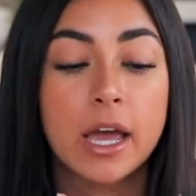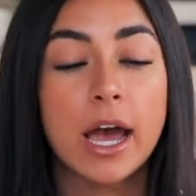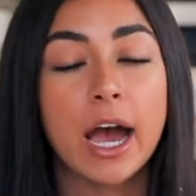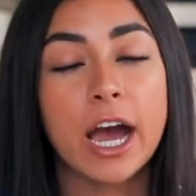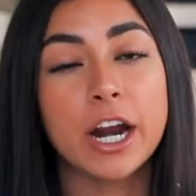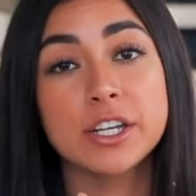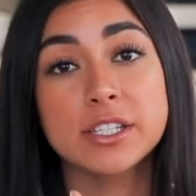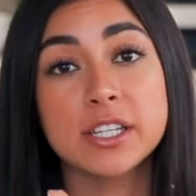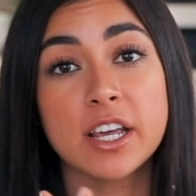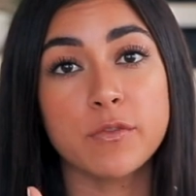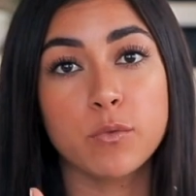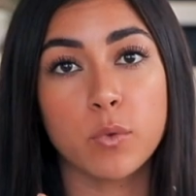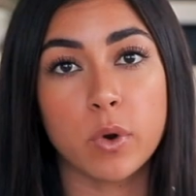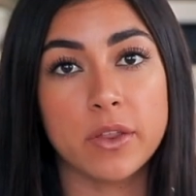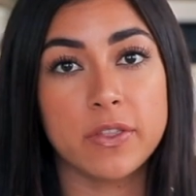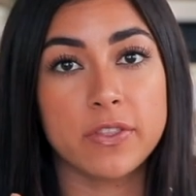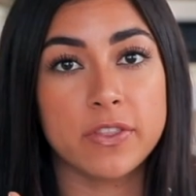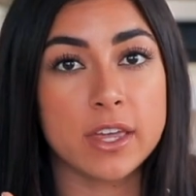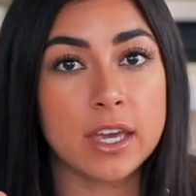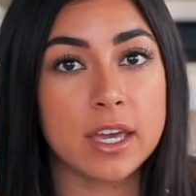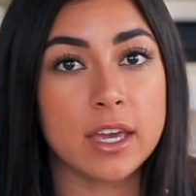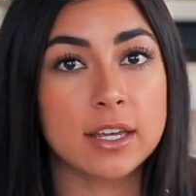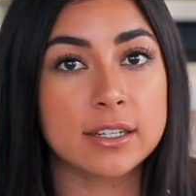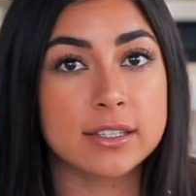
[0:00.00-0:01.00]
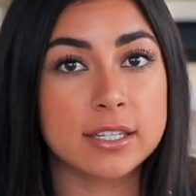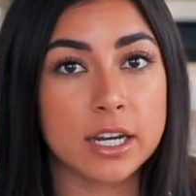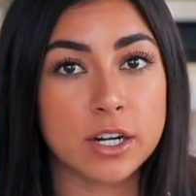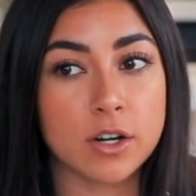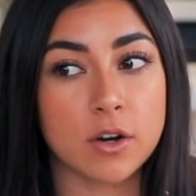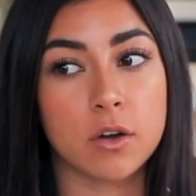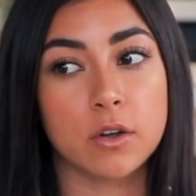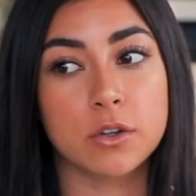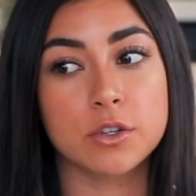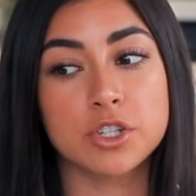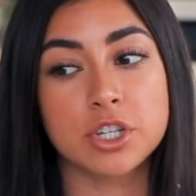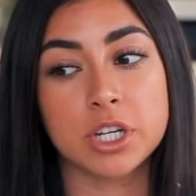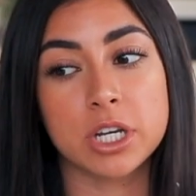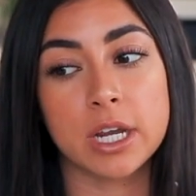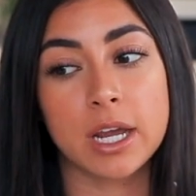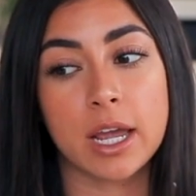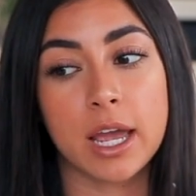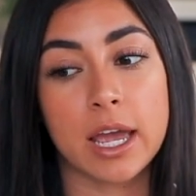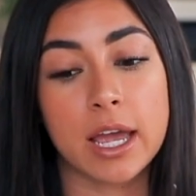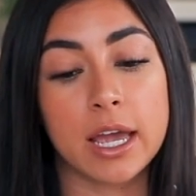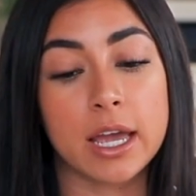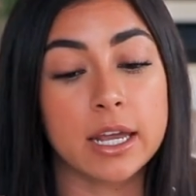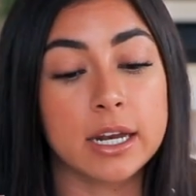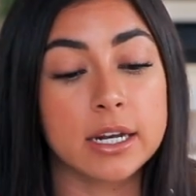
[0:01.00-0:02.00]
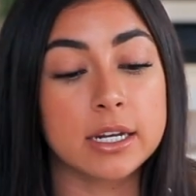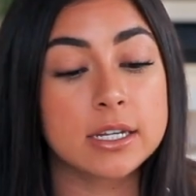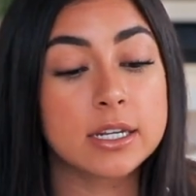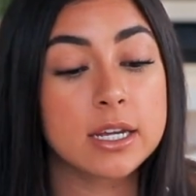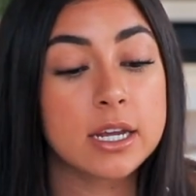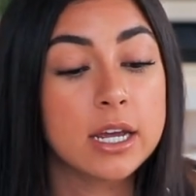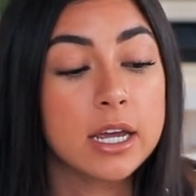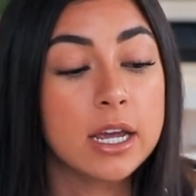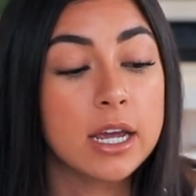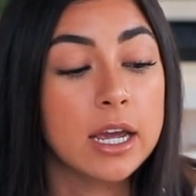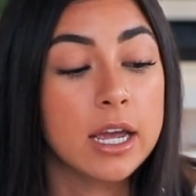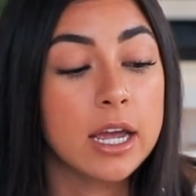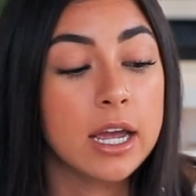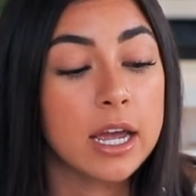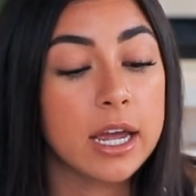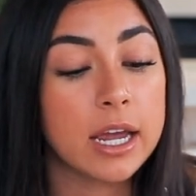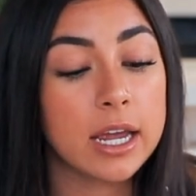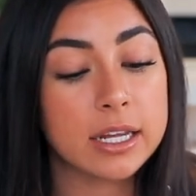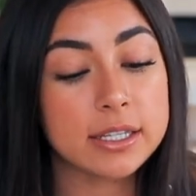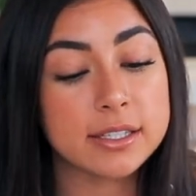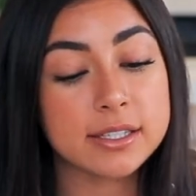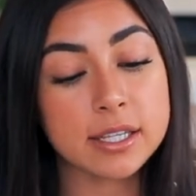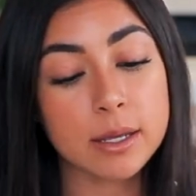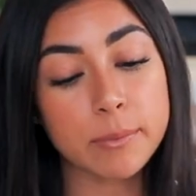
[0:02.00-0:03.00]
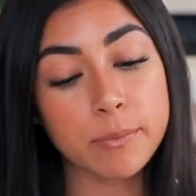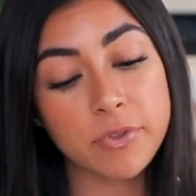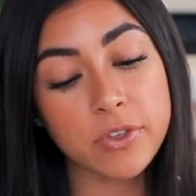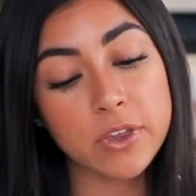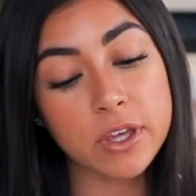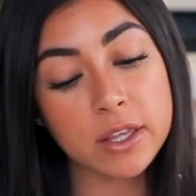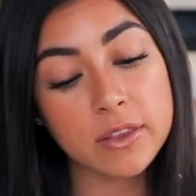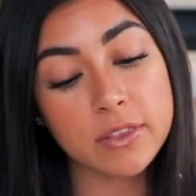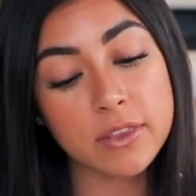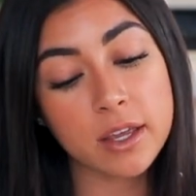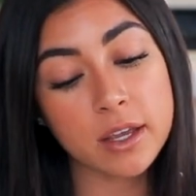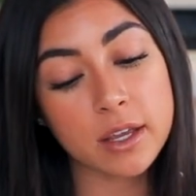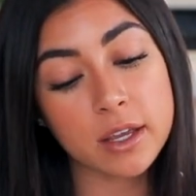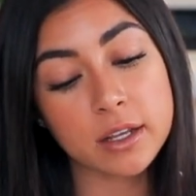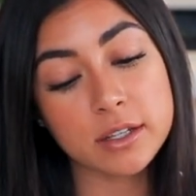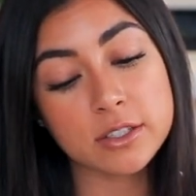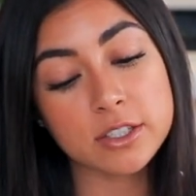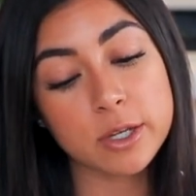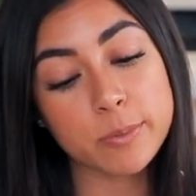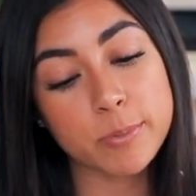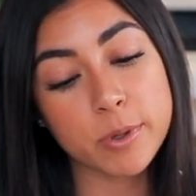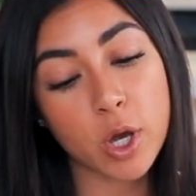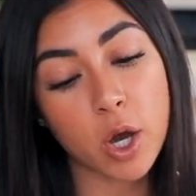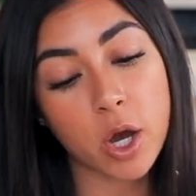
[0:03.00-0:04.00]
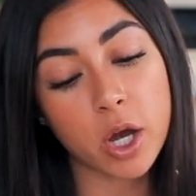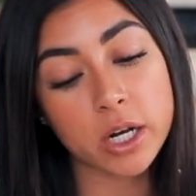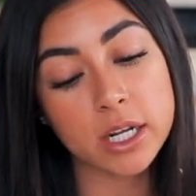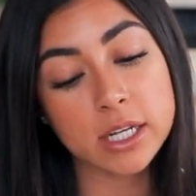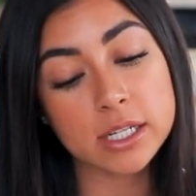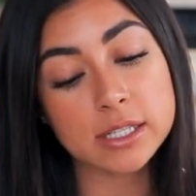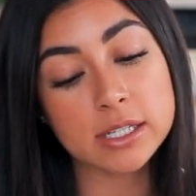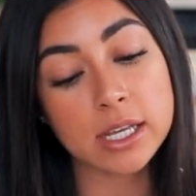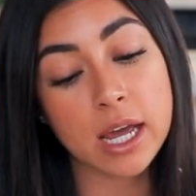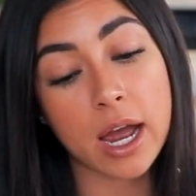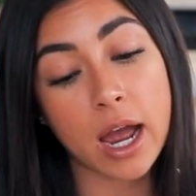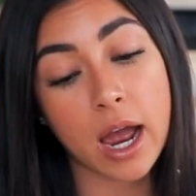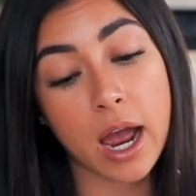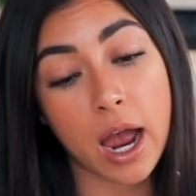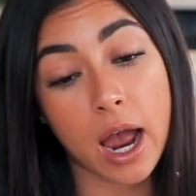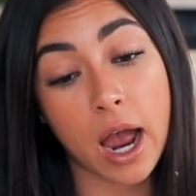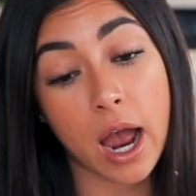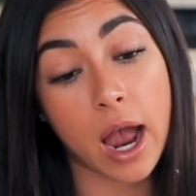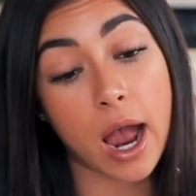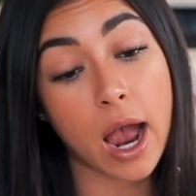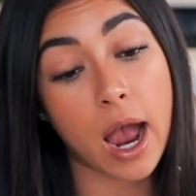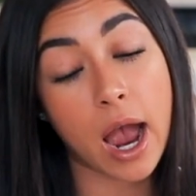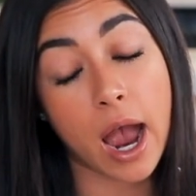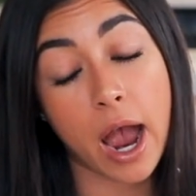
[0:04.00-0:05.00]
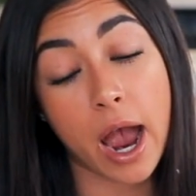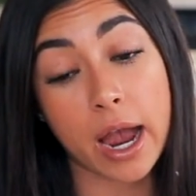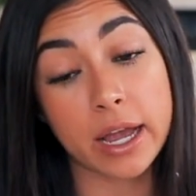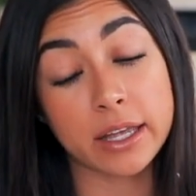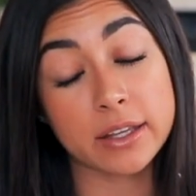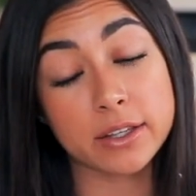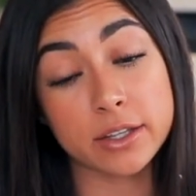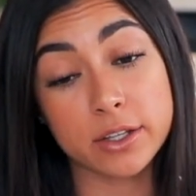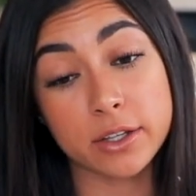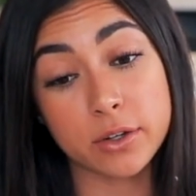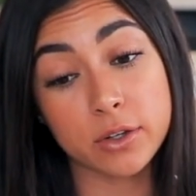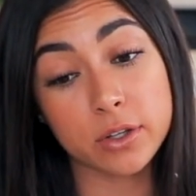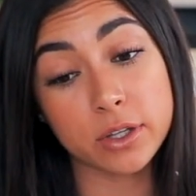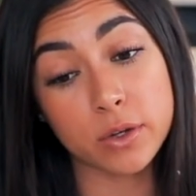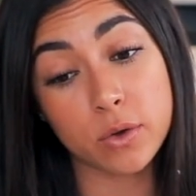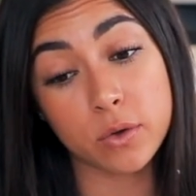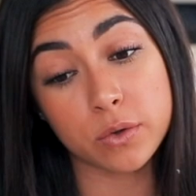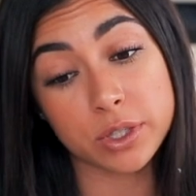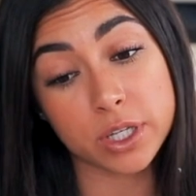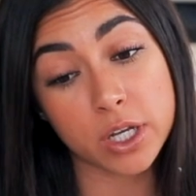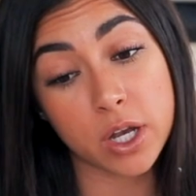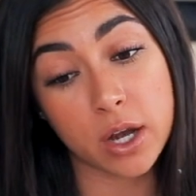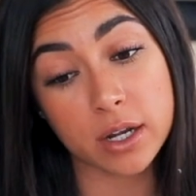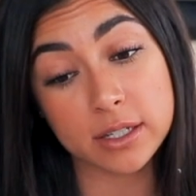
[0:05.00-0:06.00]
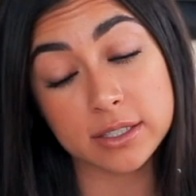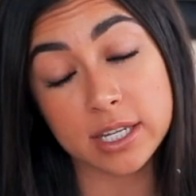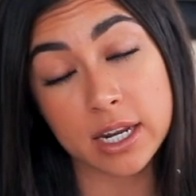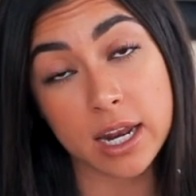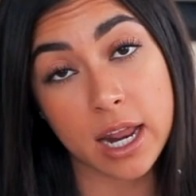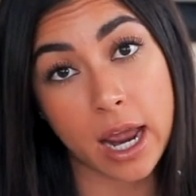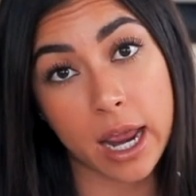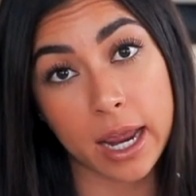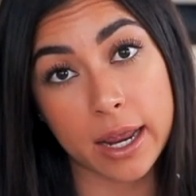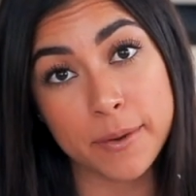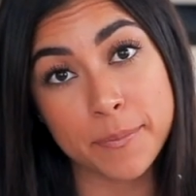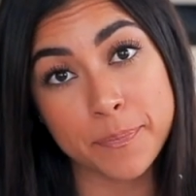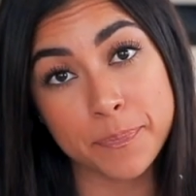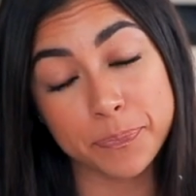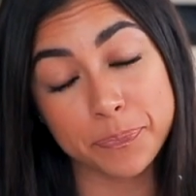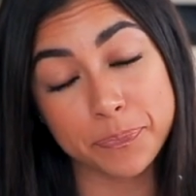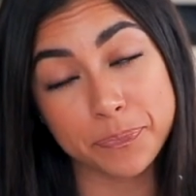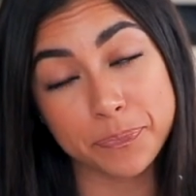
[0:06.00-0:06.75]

I just have one thing in technology, and it's something that, to be honest, I literally only got today.